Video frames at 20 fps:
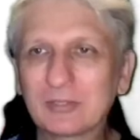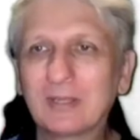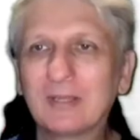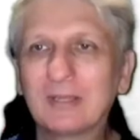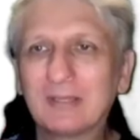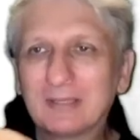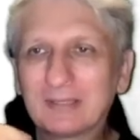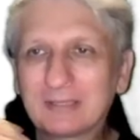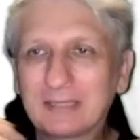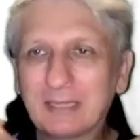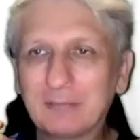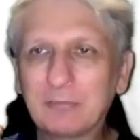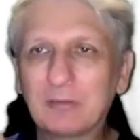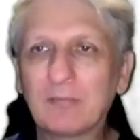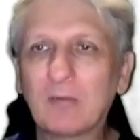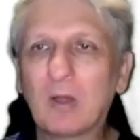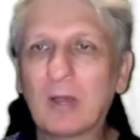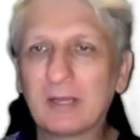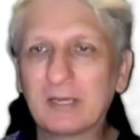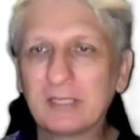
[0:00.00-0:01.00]
the objects
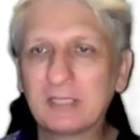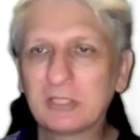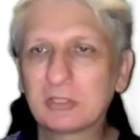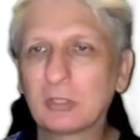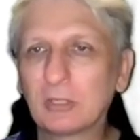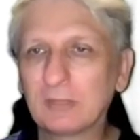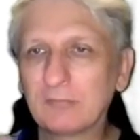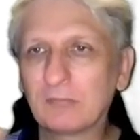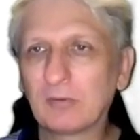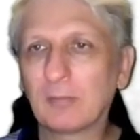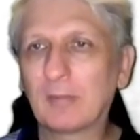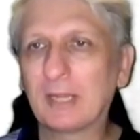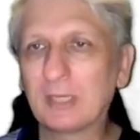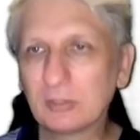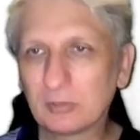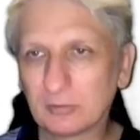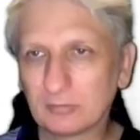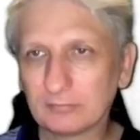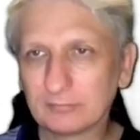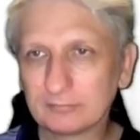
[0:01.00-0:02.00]
can provide
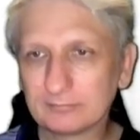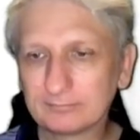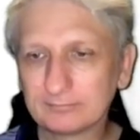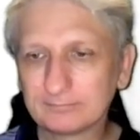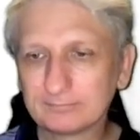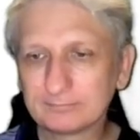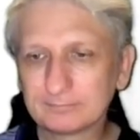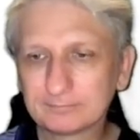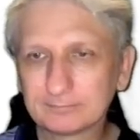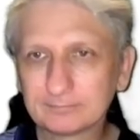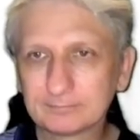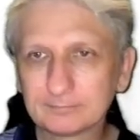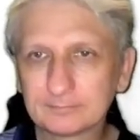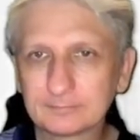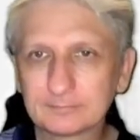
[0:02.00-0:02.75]
additional information.